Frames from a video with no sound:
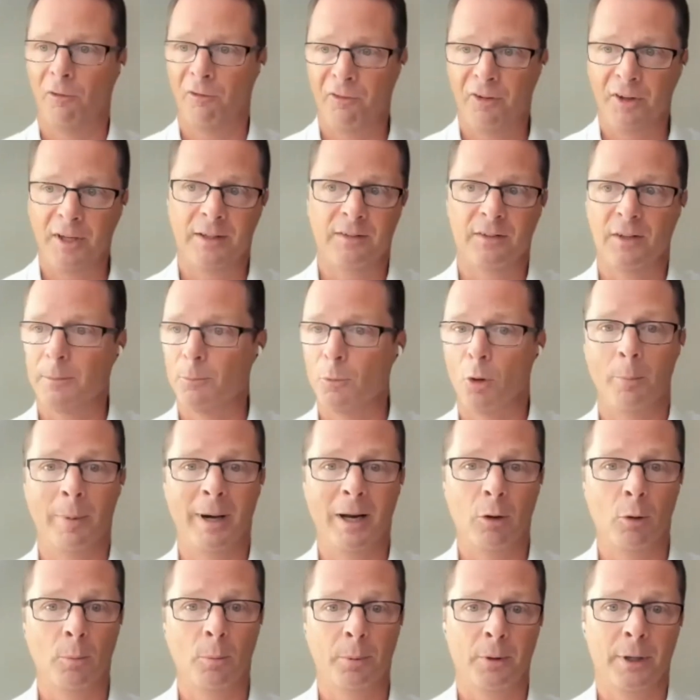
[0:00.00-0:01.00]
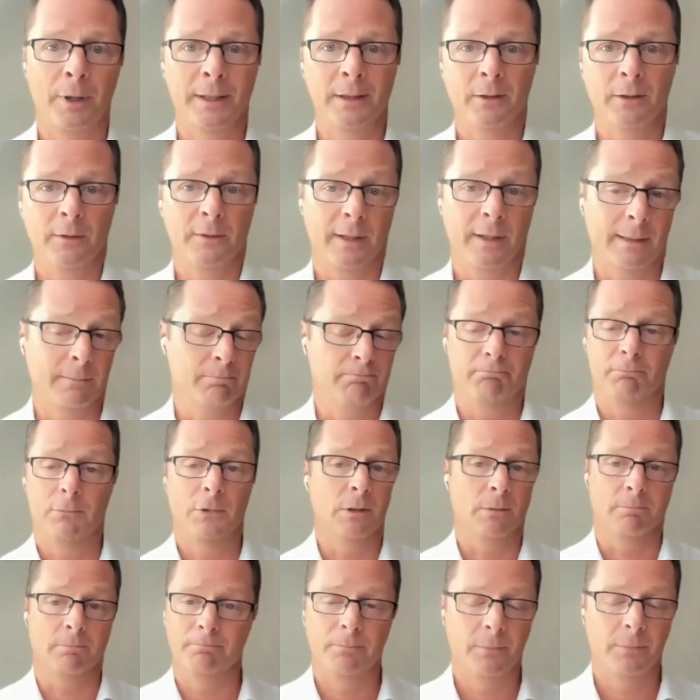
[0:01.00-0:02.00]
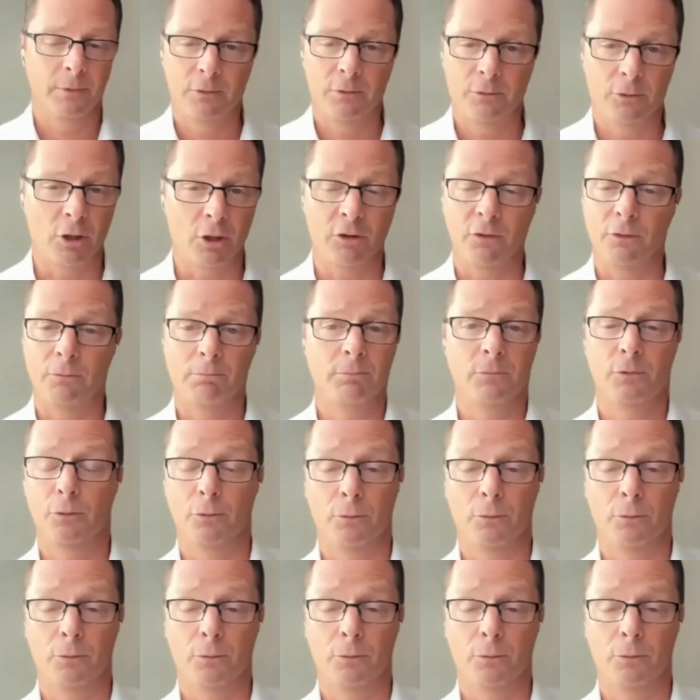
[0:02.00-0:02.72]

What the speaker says: fixed and mobile operators, and just